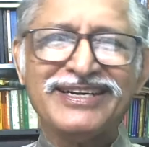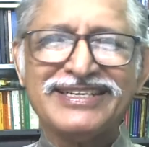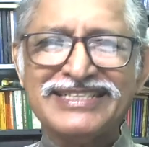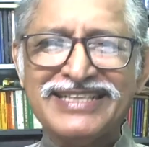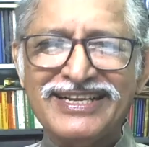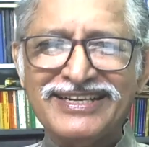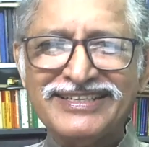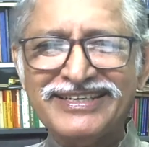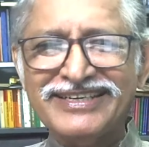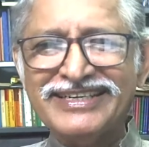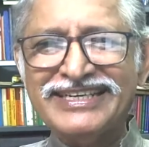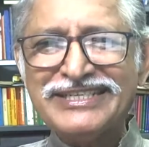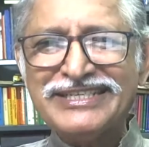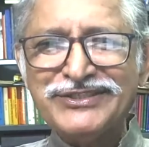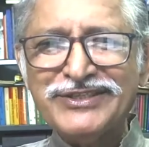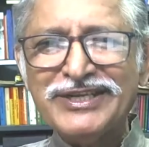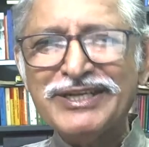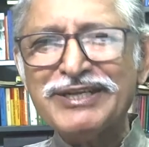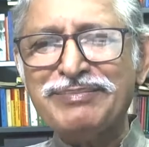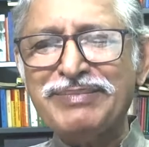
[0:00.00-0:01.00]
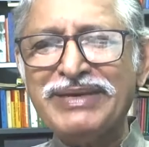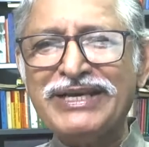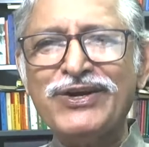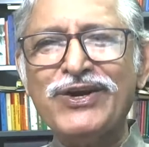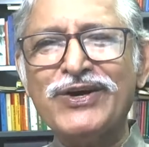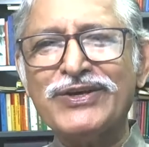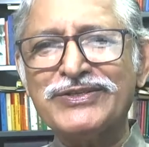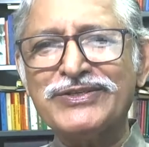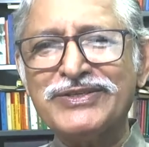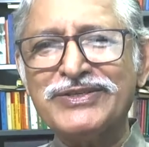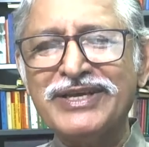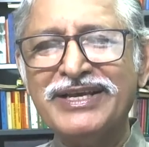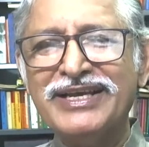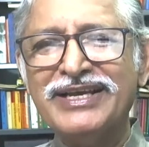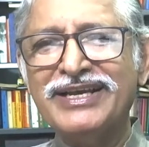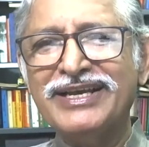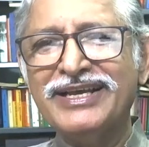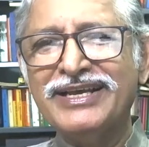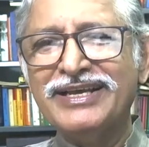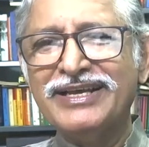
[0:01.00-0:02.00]
consult a dictionary because
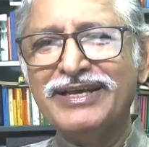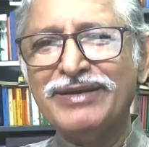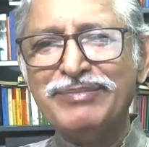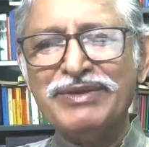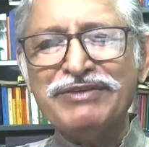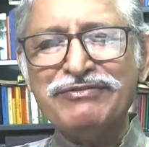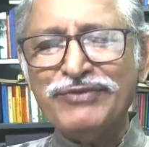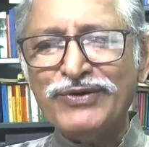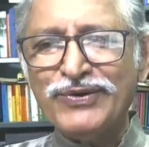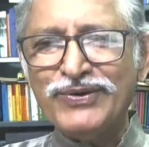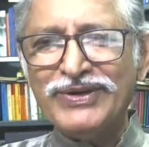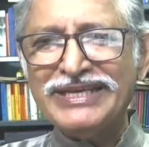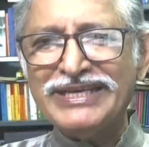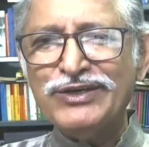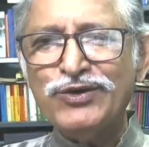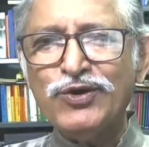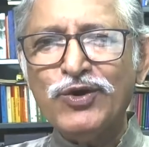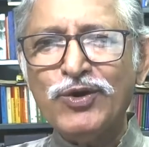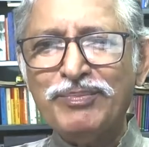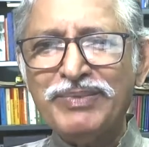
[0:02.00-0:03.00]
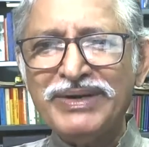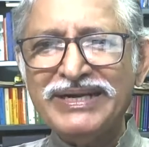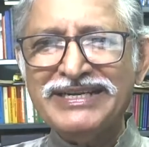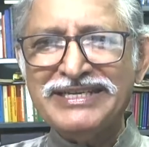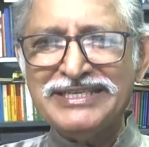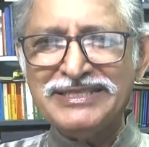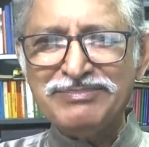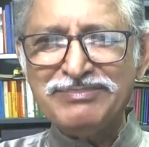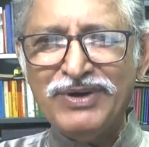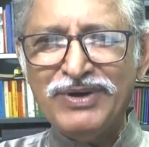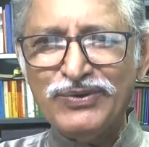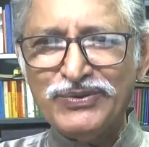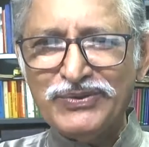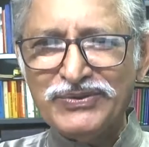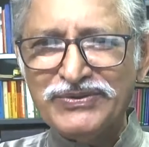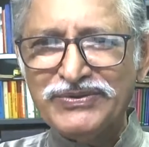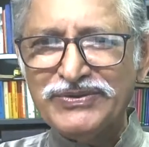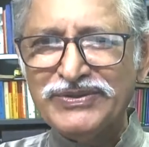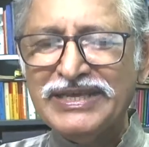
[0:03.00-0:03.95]
before he opened his mouth,